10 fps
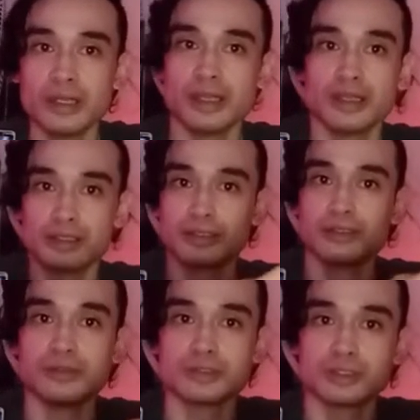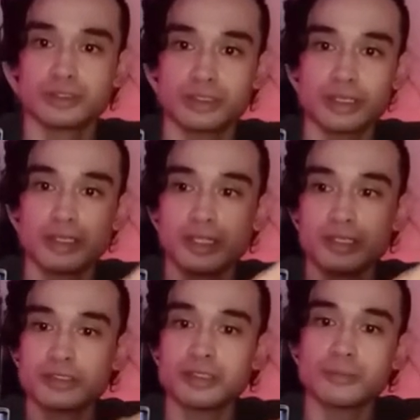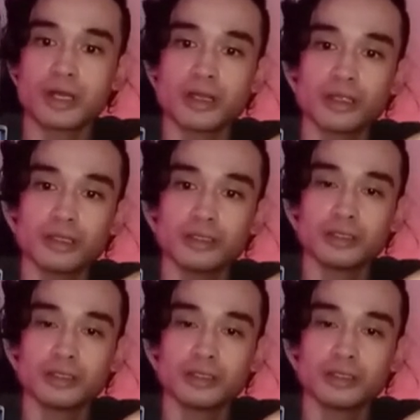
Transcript: and using an HDMI